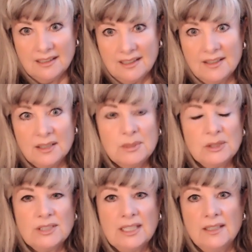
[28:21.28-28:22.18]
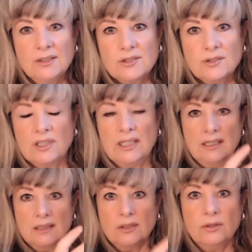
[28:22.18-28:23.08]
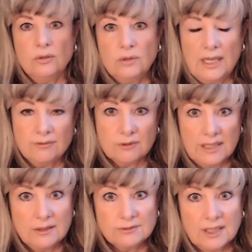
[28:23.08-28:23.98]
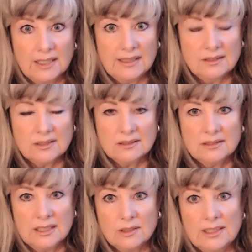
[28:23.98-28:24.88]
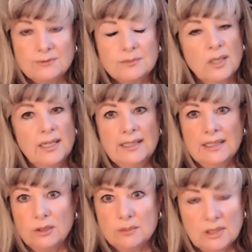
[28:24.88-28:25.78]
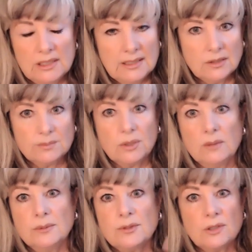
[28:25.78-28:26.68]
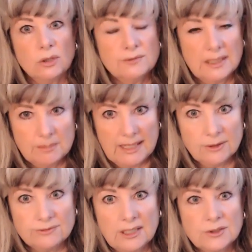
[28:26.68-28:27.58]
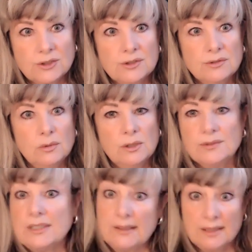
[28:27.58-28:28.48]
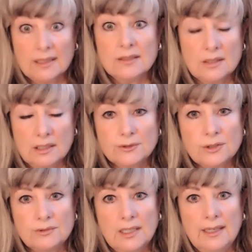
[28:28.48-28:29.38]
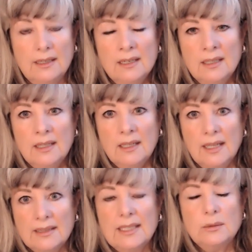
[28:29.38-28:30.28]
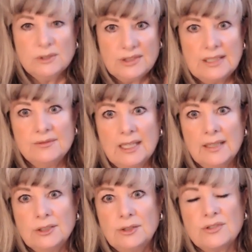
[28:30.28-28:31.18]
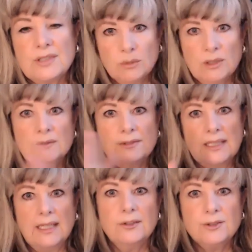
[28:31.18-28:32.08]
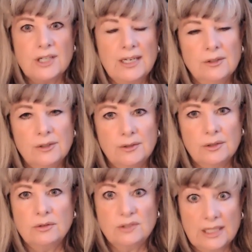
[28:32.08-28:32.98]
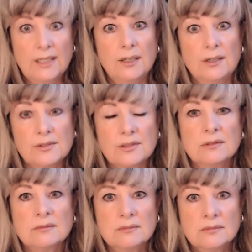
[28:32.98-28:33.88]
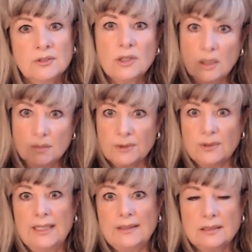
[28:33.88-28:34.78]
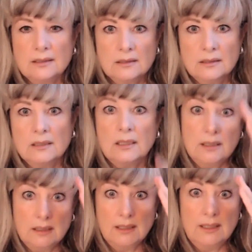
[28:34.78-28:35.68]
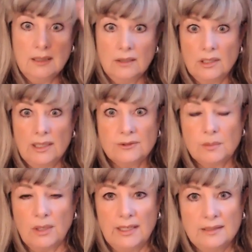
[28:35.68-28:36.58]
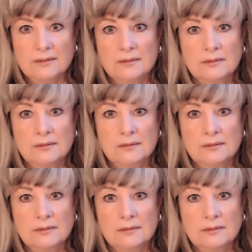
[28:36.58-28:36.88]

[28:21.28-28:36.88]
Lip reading: in the building industry who have reified their left brain, their ability to problem solve and manufacture the world. They think it's their terrain, and they will devalue someone of another gender who dares to operate in their left brain.